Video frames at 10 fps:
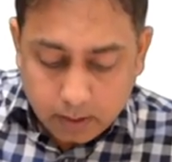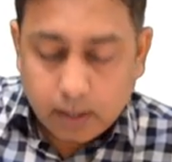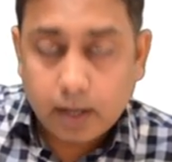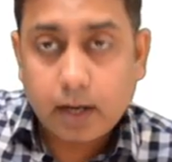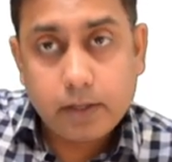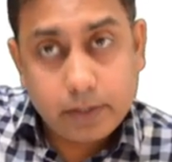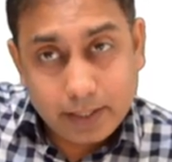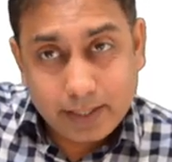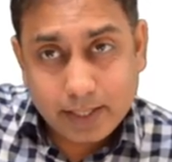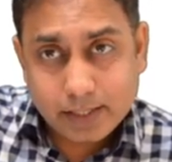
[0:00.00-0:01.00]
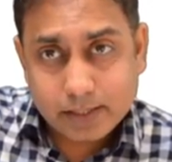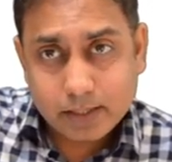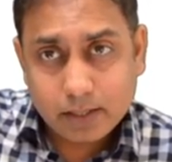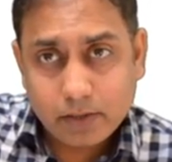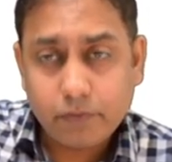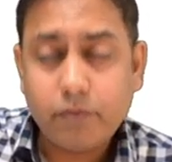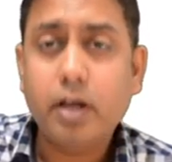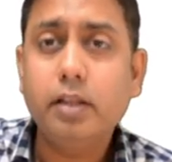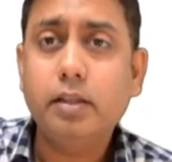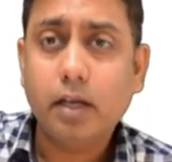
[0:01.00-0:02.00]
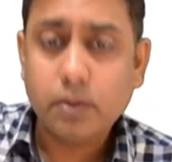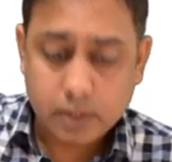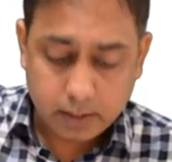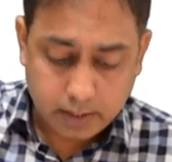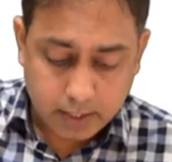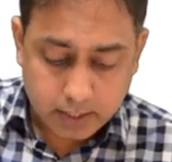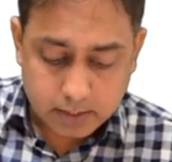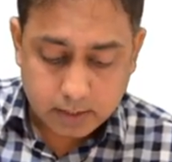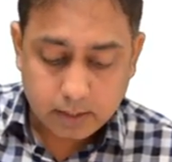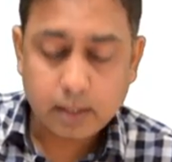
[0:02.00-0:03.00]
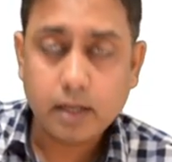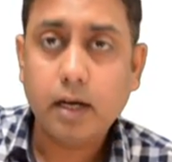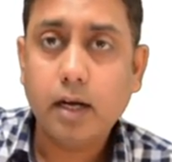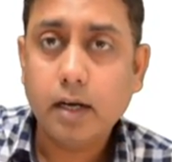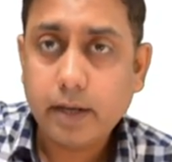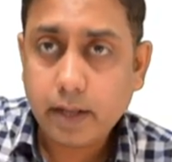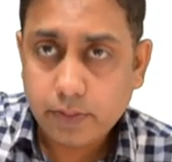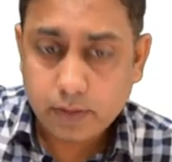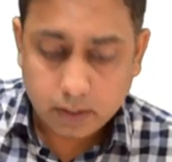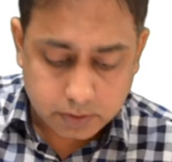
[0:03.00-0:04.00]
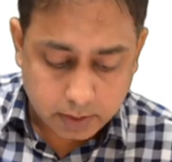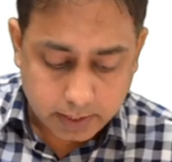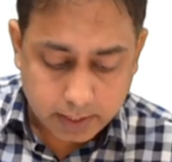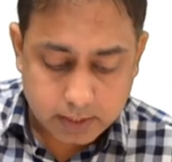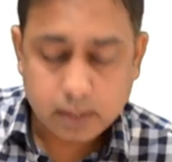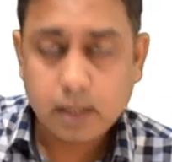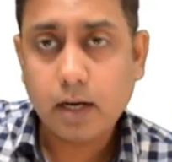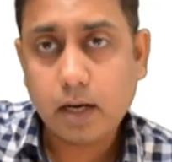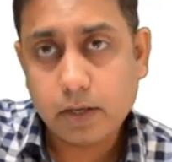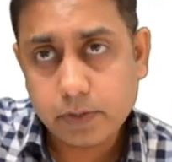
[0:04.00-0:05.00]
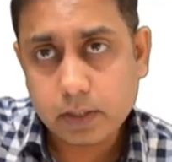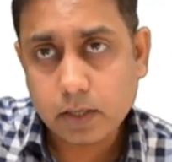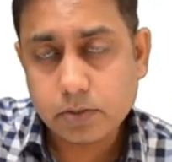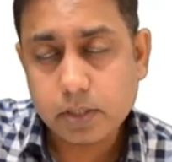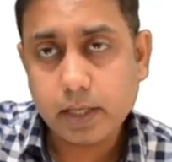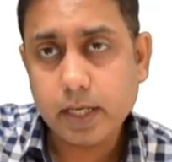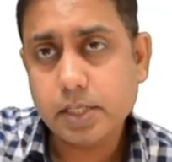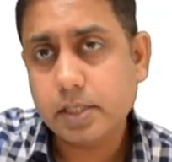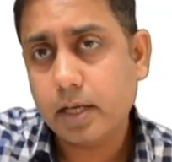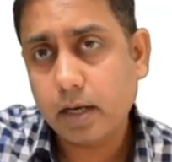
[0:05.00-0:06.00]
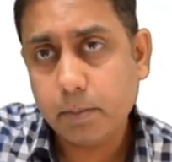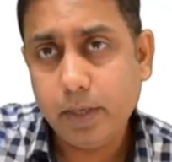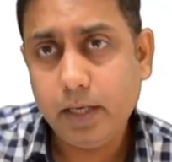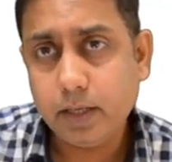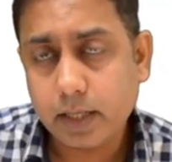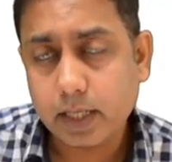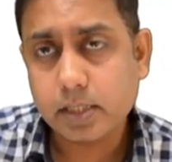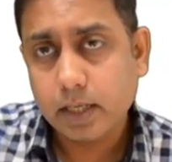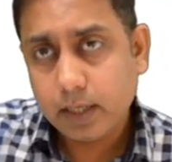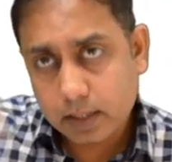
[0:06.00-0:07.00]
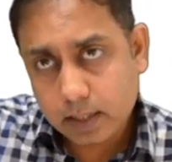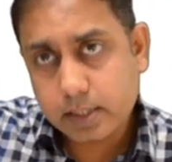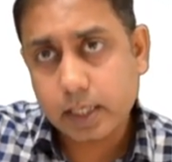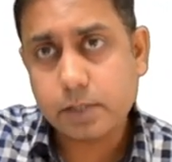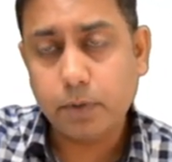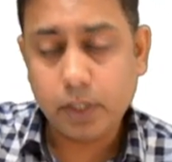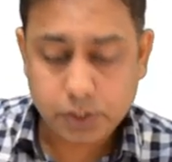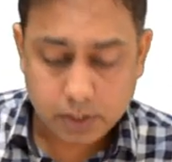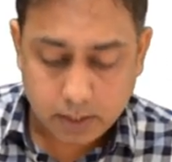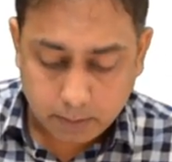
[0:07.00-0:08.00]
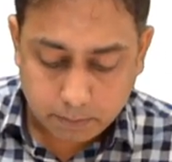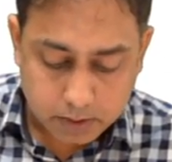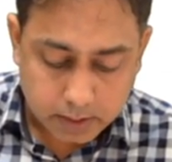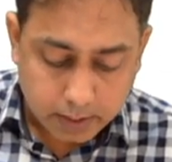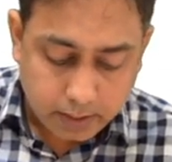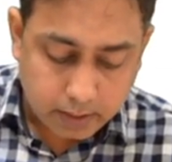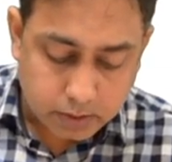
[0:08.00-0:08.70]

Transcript: 100 case, 1000 case, 10,000 case, 100,000 case, and a million case. It is exponential numbers. It